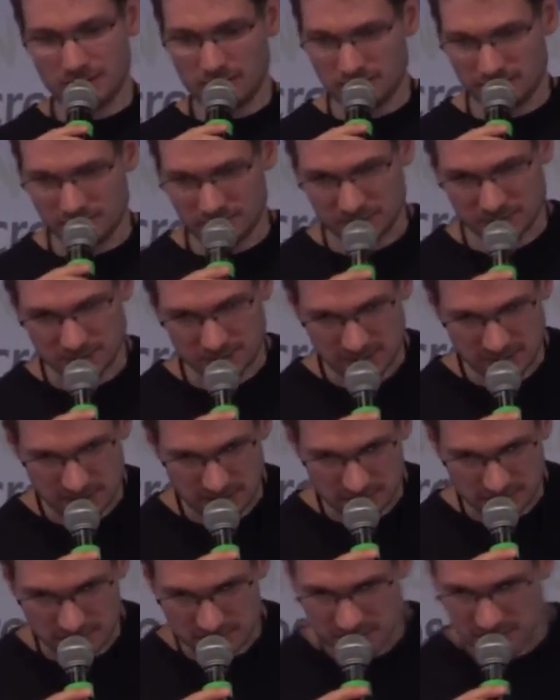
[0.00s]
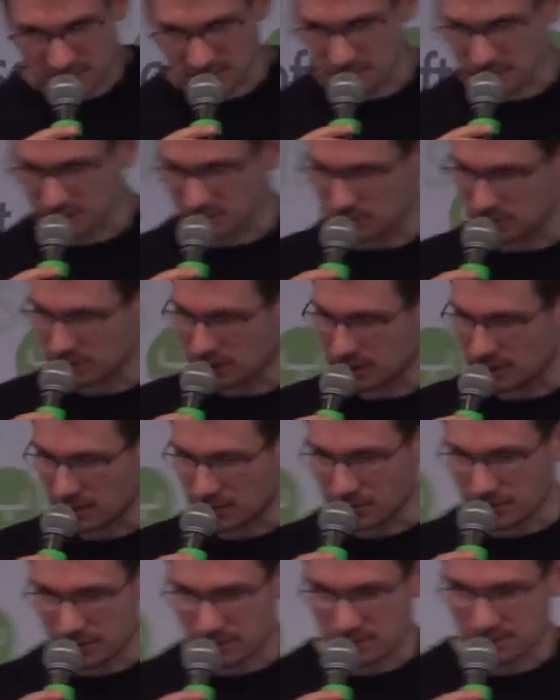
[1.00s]
If it's a service, you need to
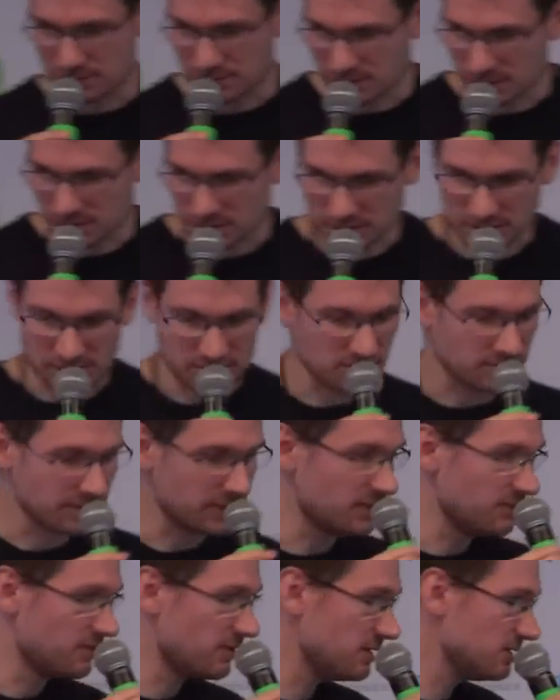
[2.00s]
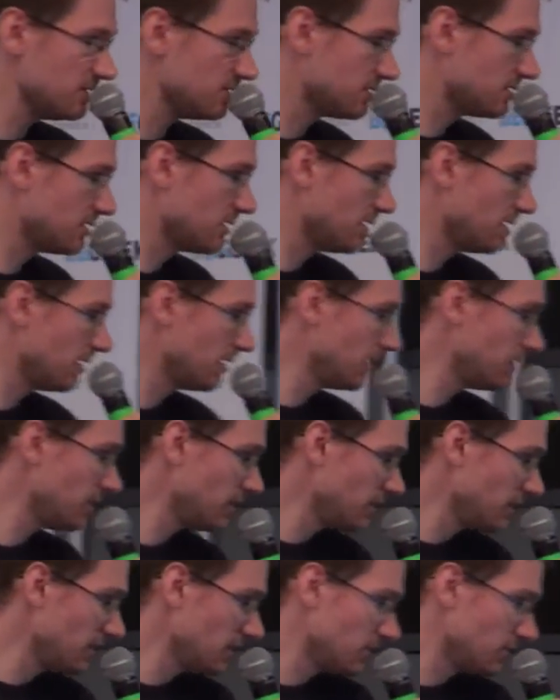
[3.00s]
declare it in the manifest
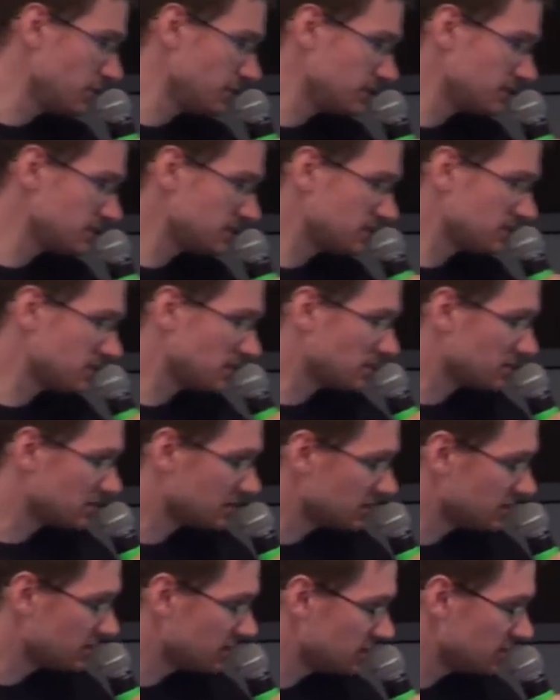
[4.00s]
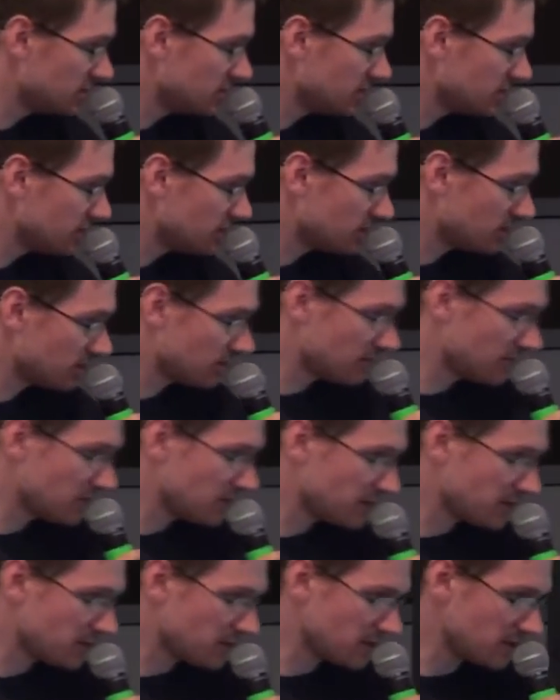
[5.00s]
with the intent
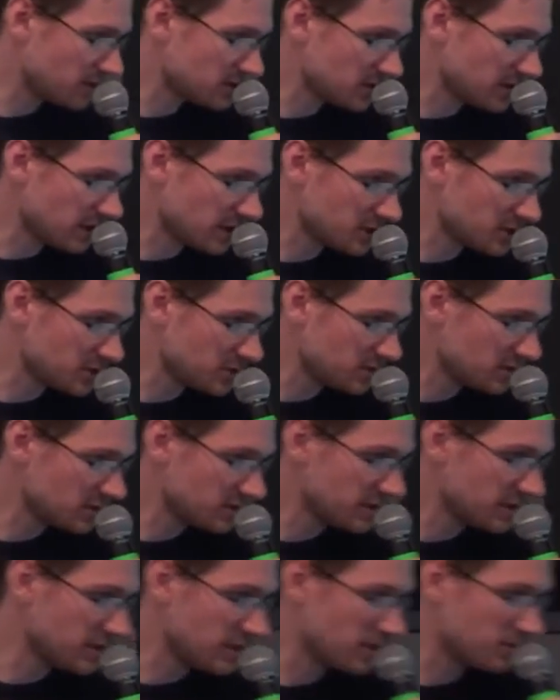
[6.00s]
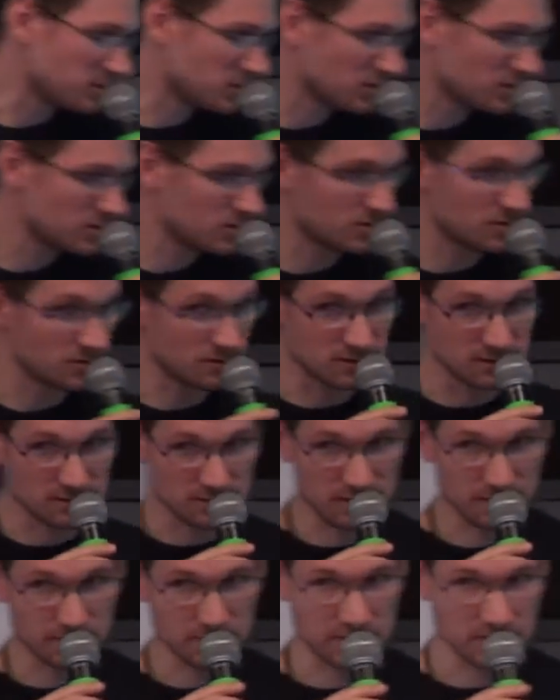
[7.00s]
filter and the action SyncAdapter, so the
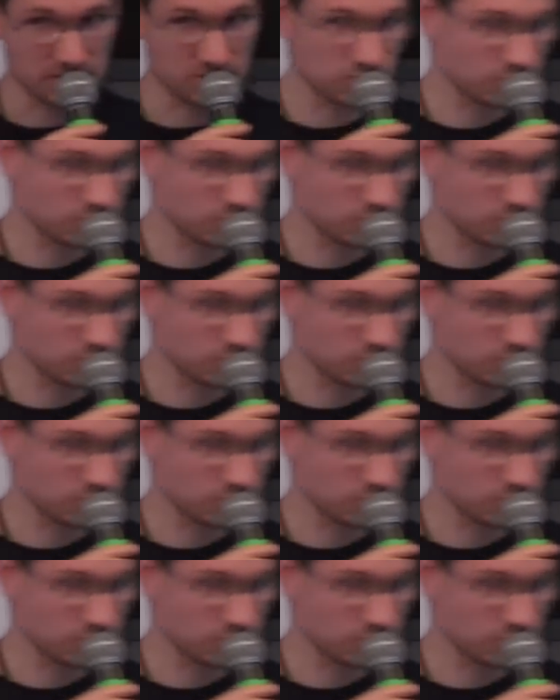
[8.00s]
system can